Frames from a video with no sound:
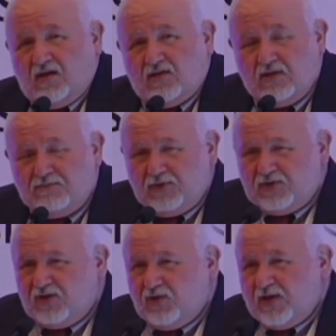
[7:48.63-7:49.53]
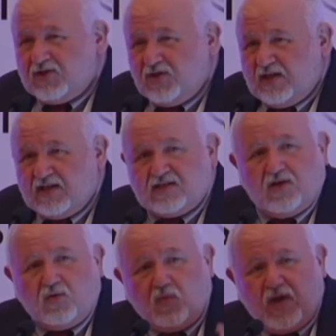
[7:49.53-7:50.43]
The important question is
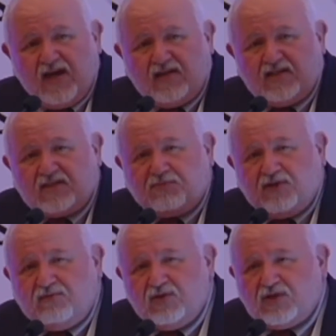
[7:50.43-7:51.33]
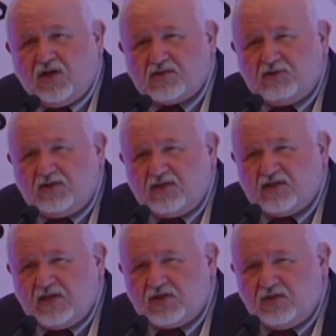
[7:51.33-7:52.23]
where this previous
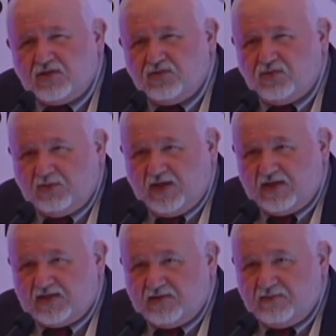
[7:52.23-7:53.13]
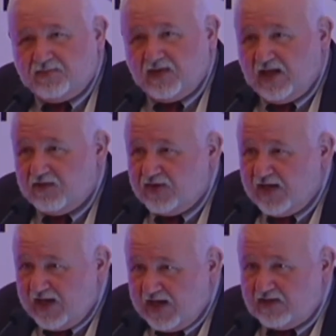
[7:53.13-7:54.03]
hospitalization took place. And we
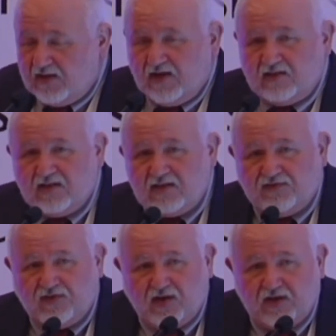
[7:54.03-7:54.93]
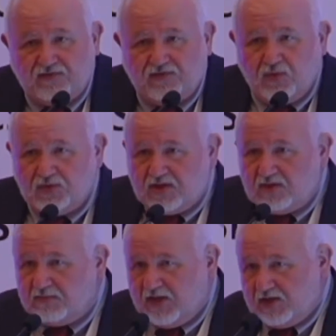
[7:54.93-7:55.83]
had identified 14
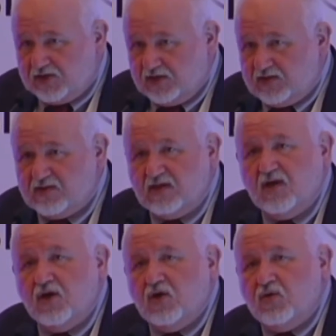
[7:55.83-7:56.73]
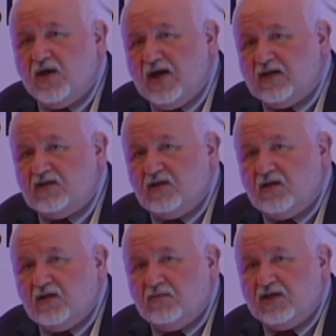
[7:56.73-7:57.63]
patients who had
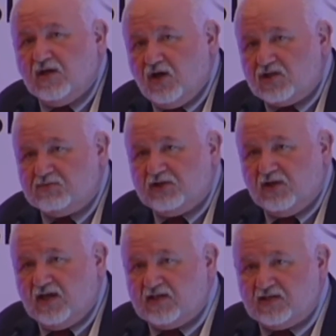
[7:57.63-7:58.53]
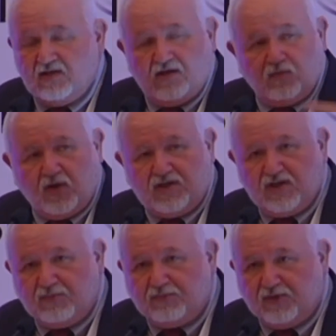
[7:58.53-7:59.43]
been hospitalized 1
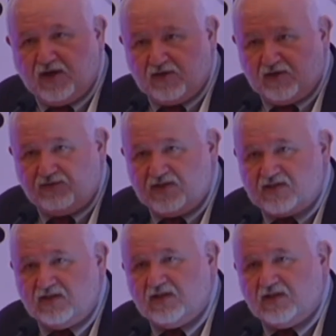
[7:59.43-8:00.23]
year prior to recent